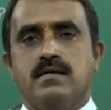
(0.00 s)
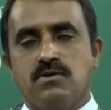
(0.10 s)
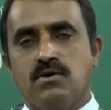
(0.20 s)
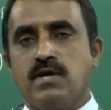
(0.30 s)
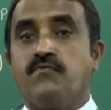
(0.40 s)

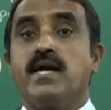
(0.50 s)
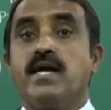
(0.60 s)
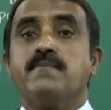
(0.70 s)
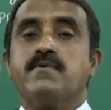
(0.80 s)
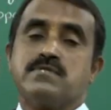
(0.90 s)
So different
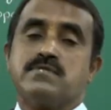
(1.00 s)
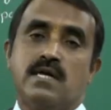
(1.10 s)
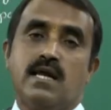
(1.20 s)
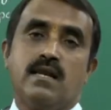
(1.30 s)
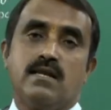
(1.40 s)
type of
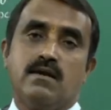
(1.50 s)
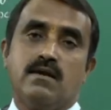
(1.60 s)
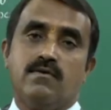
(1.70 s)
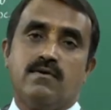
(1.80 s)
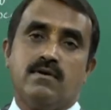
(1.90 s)
steel
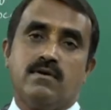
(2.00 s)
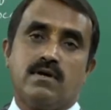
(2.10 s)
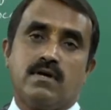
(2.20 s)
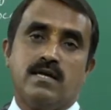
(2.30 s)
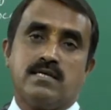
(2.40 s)

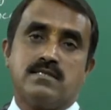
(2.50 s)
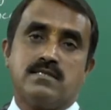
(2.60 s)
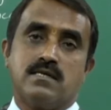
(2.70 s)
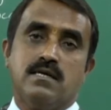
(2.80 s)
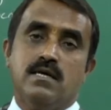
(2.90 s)
can
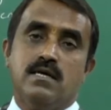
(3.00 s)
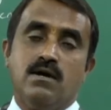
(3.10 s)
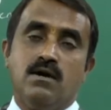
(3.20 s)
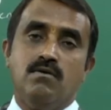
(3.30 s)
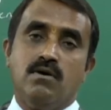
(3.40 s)
exist.
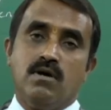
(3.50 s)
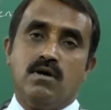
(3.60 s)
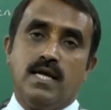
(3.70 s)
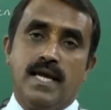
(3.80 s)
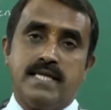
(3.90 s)
Now
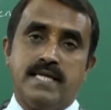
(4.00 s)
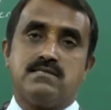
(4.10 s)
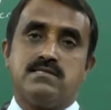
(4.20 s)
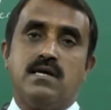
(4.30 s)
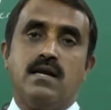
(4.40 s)
each
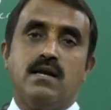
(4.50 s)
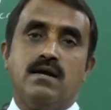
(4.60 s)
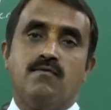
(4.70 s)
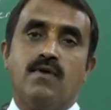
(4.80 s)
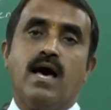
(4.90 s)
steel
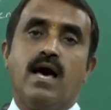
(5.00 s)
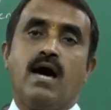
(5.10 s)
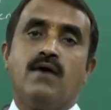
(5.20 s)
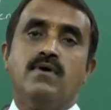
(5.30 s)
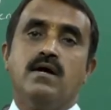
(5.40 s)
will
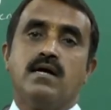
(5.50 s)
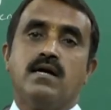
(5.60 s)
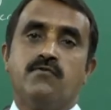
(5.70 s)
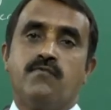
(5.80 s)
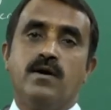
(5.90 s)
have
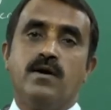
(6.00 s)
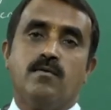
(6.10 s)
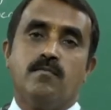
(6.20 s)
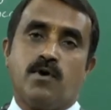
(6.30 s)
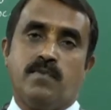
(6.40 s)

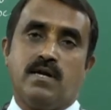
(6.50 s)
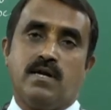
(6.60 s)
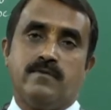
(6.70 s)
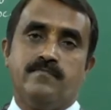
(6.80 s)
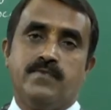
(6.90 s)
different
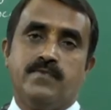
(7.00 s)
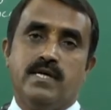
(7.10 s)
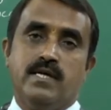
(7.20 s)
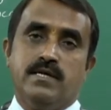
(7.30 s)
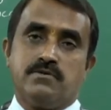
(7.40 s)
property.
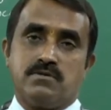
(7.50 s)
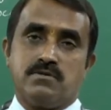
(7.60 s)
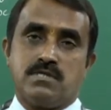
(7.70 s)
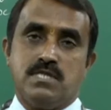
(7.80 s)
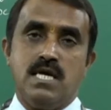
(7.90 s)
So
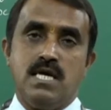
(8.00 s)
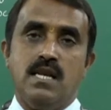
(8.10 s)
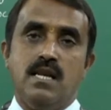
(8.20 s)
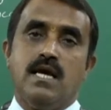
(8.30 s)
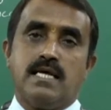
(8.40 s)

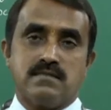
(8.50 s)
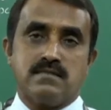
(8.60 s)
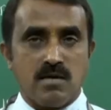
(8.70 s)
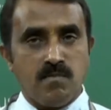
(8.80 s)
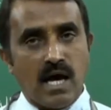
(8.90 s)
steel is
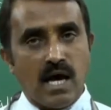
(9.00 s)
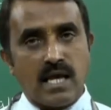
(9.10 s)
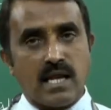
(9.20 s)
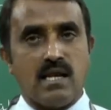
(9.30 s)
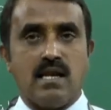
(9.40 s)
nothing but
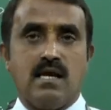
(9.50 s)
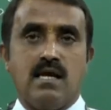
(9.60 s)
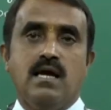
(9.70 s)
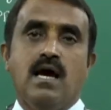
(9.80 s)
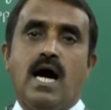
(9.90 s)
iron.
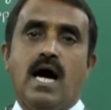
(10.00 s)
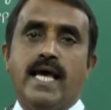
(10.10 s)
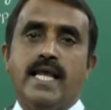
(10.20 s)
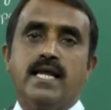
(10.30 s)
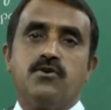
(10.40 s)

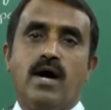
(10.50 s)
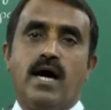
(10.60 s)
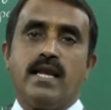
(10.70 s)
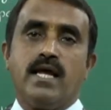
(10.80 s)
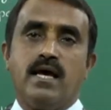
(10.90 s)
Iron to
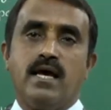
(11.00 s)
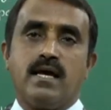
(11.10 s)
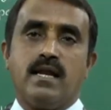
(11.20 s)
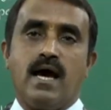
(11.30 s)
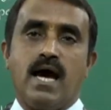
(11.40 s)
iron I
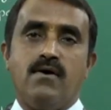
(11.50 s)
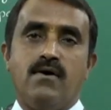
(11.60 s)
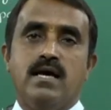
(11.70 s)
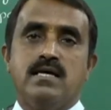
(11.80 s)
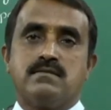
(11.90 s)
can
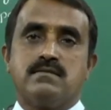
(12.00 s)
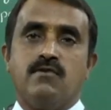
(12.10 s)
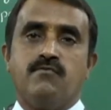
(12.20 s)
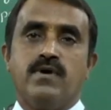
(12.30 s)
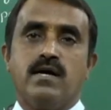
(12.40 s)
add
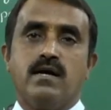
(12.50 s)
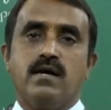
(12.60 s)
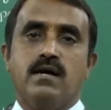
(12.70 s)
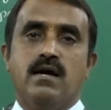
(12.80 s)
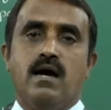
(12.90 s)

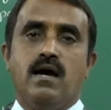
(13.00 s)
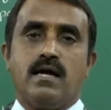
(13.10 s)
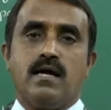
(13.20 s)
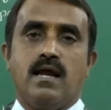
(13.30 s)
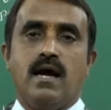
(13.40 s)
sulfur, I
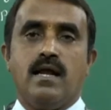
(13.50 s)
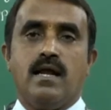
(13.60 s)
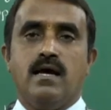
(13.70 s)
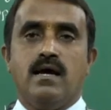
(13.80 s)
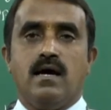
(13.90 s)
can
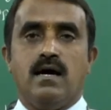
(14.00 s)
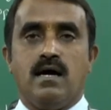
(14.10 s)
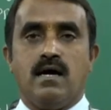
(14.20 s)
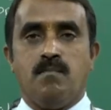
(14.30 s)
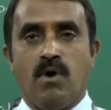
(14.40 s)
add
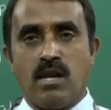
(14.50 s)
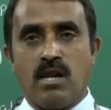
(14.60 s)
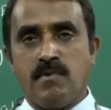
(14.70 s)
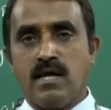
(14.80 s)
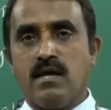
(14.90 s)

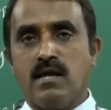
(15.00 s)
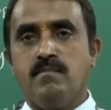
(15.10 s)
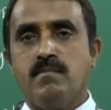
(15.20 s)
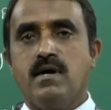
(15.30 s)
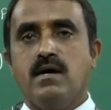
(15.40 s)

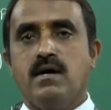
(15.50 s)
molybdenum,